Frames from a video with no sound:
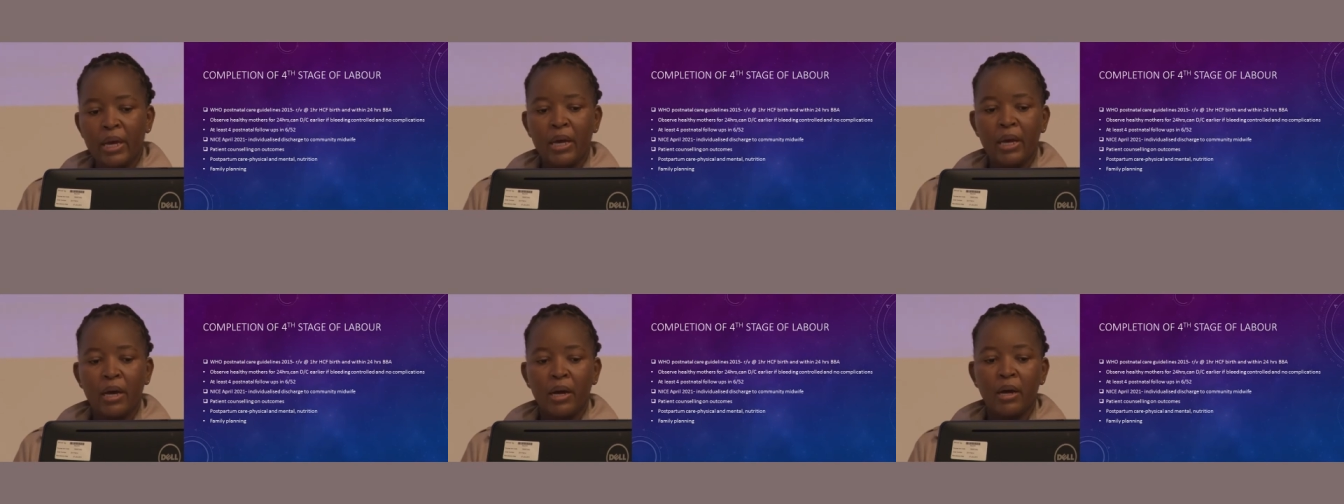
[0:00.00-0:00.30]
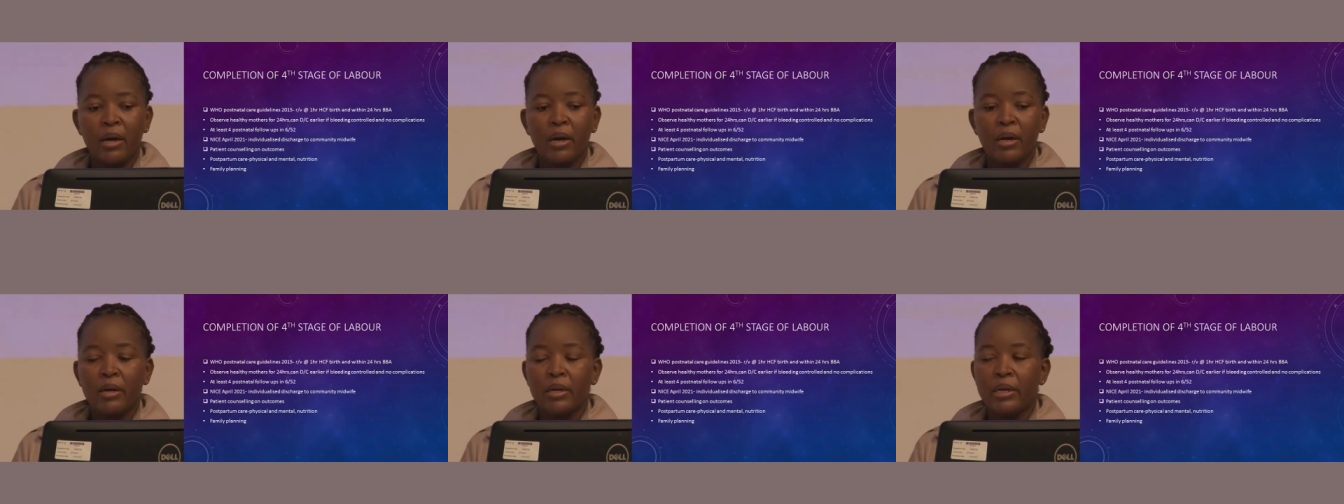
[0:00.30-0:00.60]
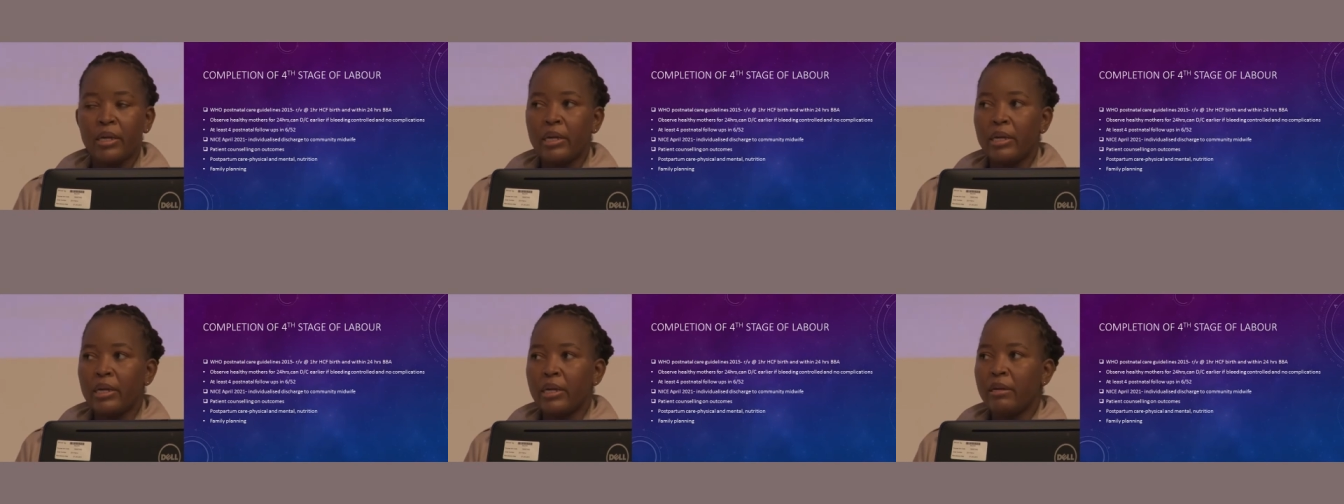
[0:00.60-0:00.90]
uh,
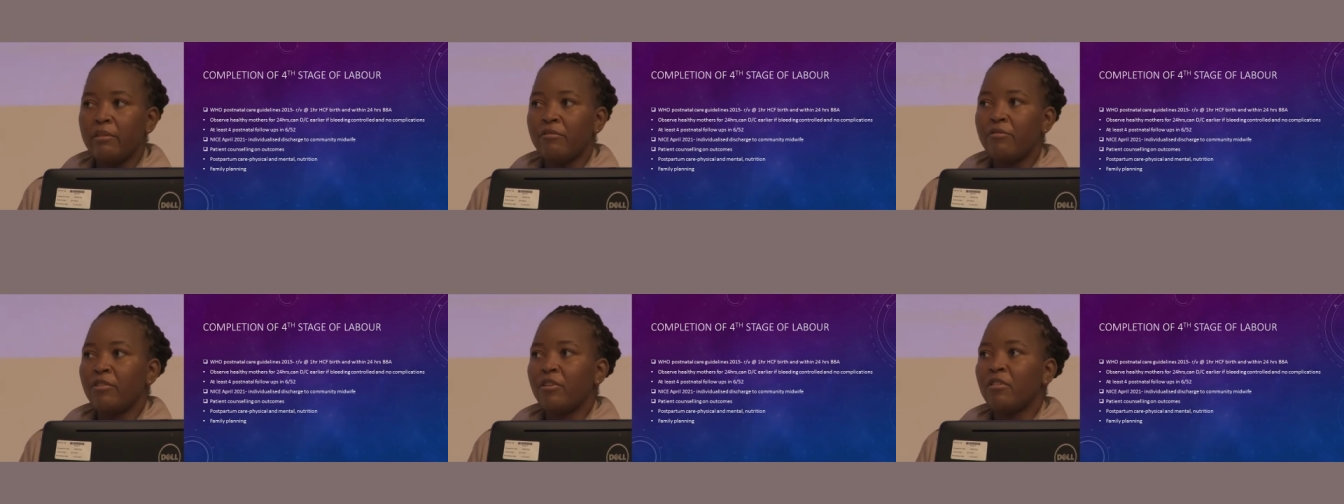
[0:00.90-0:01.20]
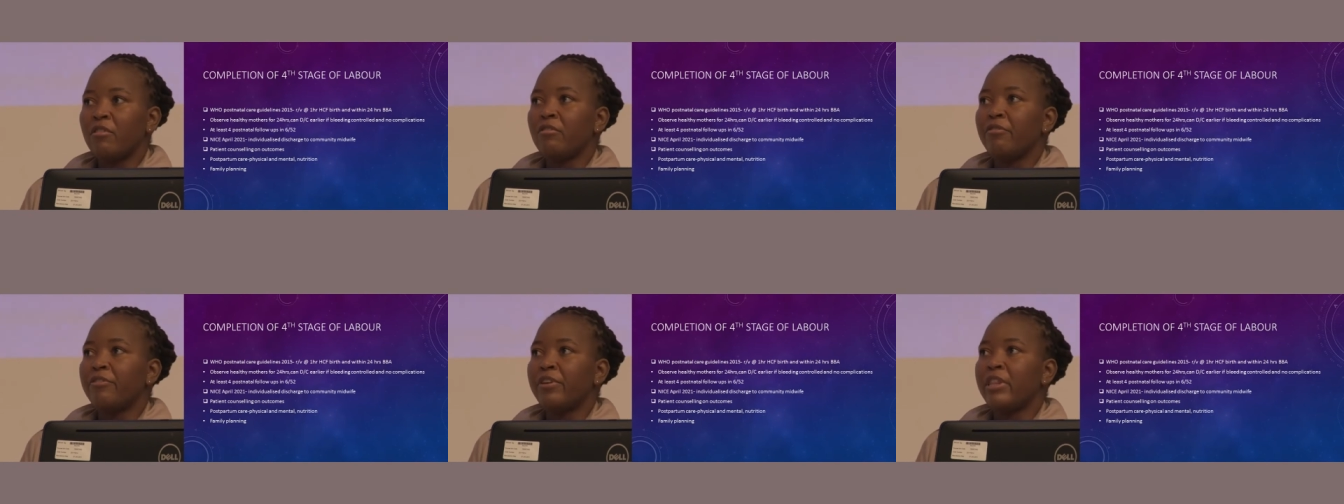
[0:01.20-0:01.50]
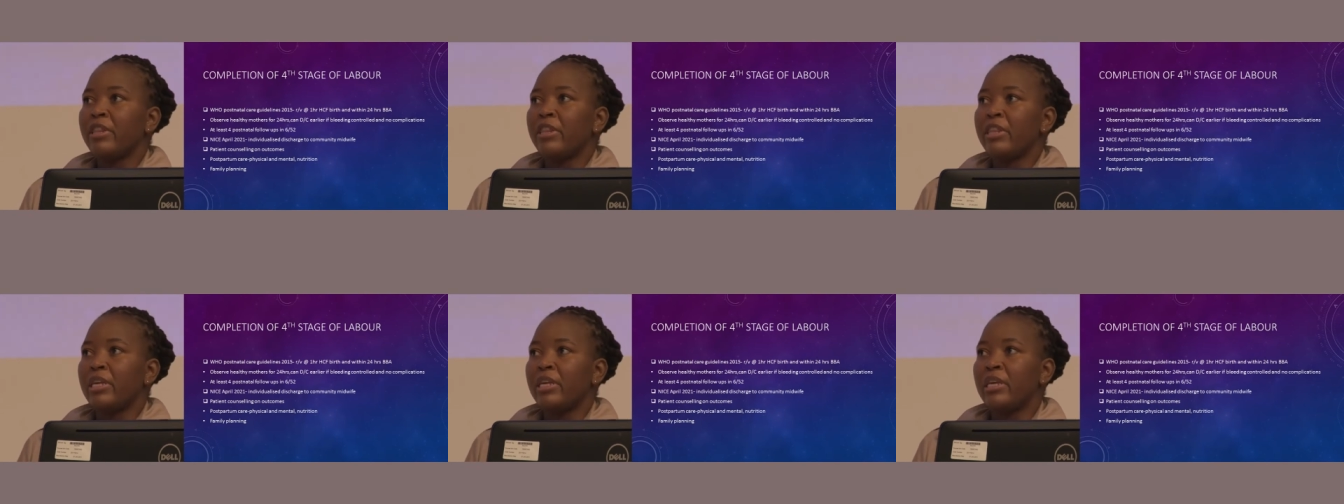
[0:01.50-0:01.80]

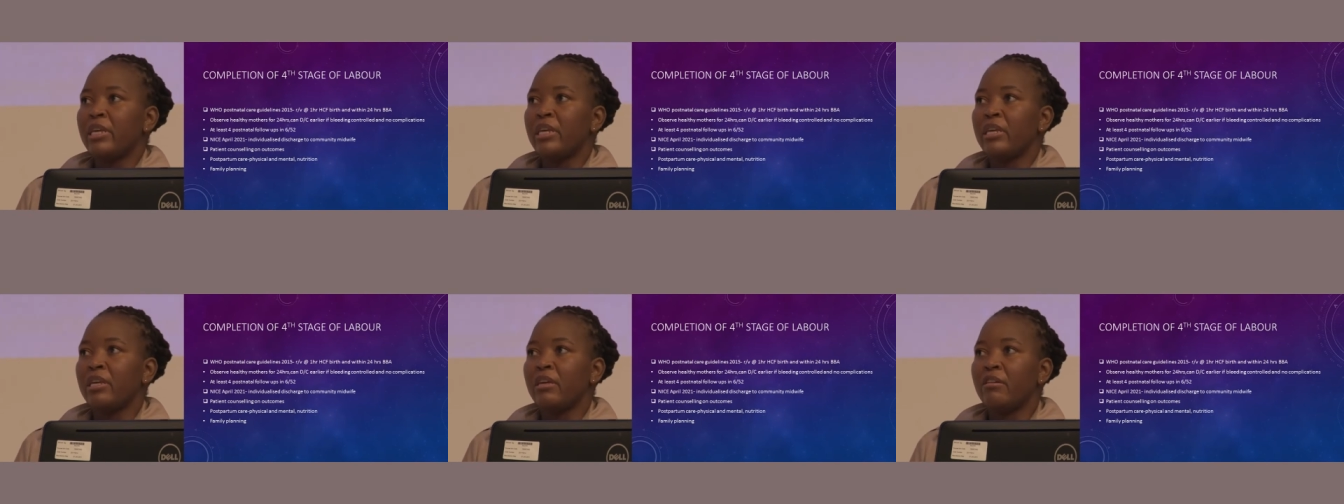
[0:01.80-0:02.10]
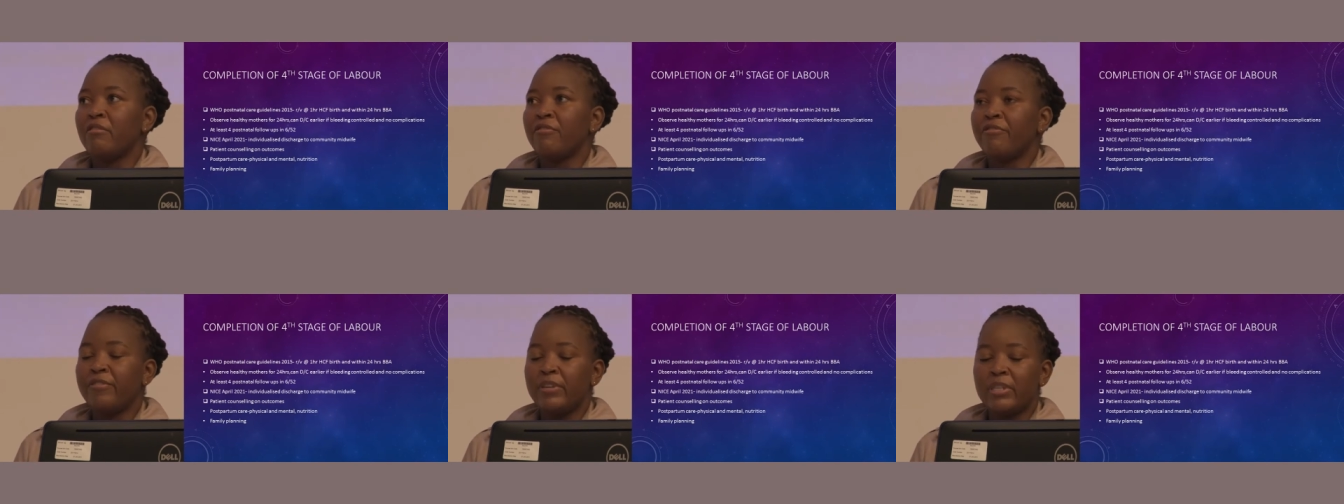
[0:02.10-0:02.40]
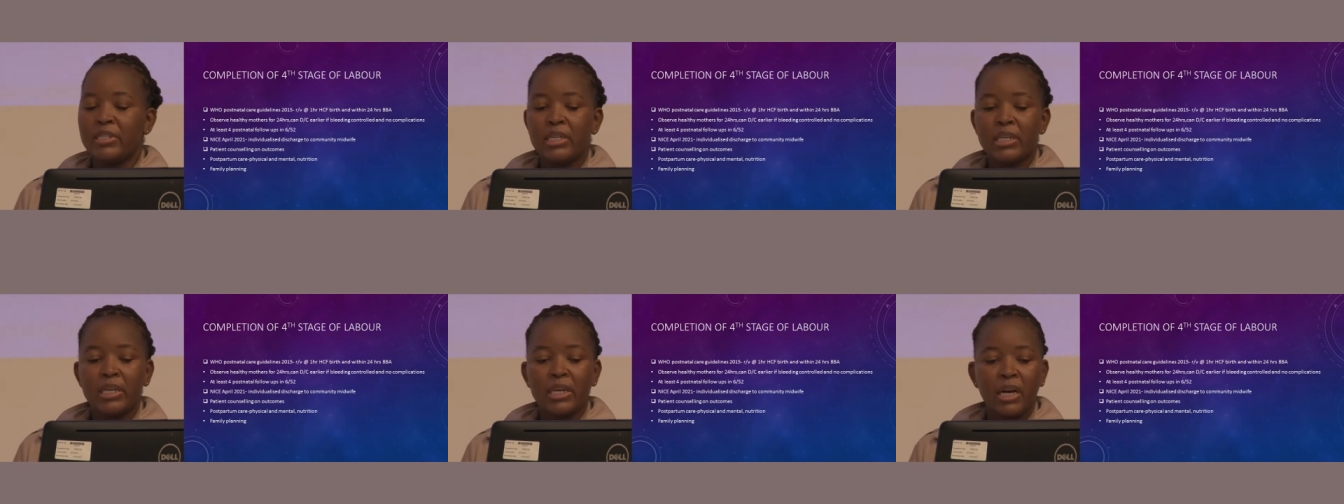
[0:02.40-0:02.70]
involving the
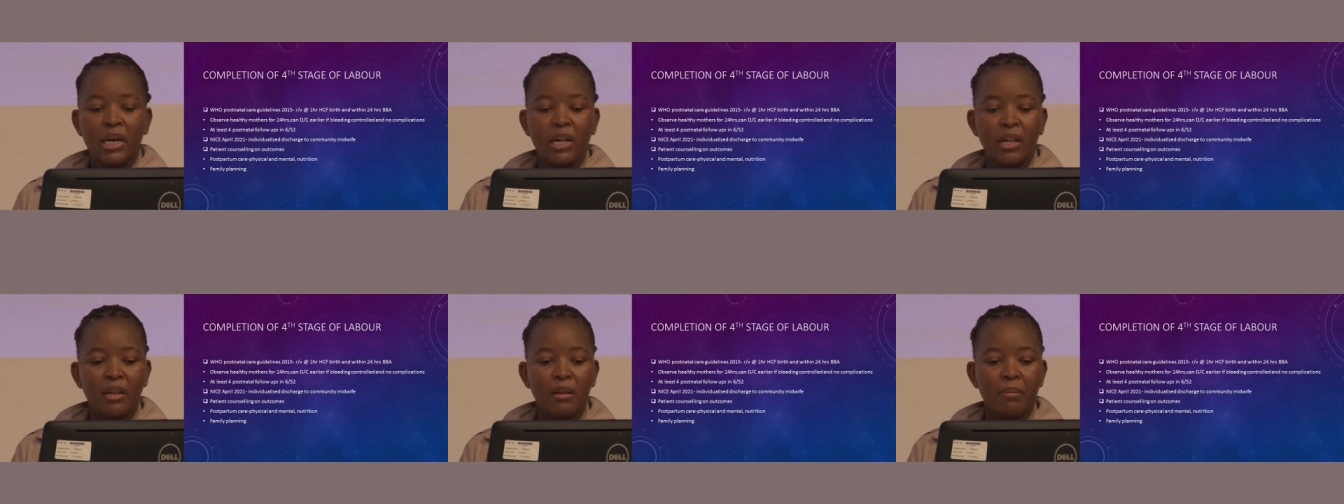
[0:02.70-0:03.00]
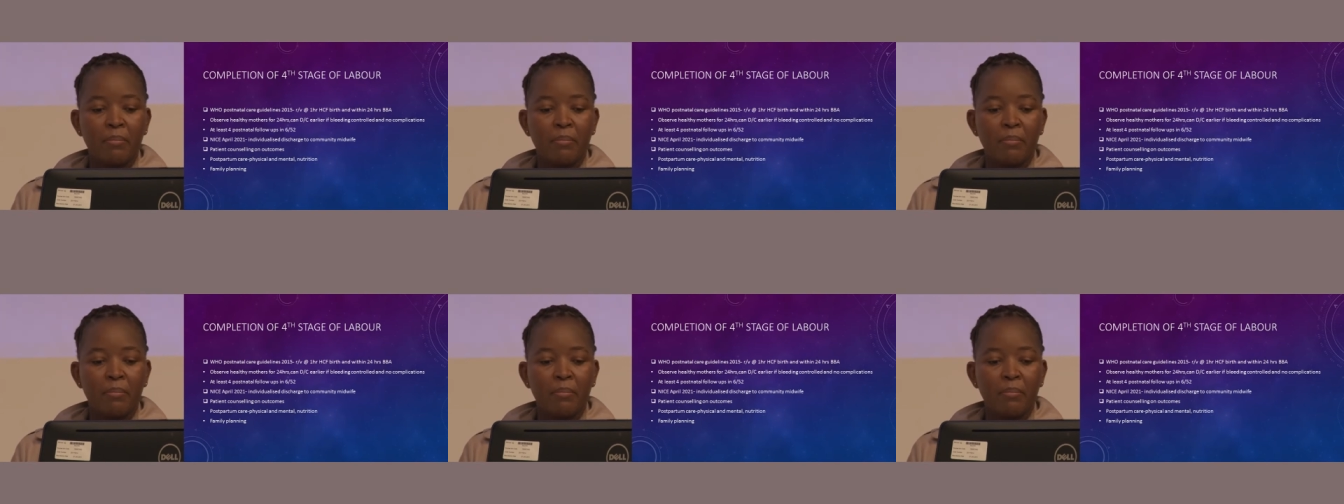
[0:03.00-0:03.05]
physical,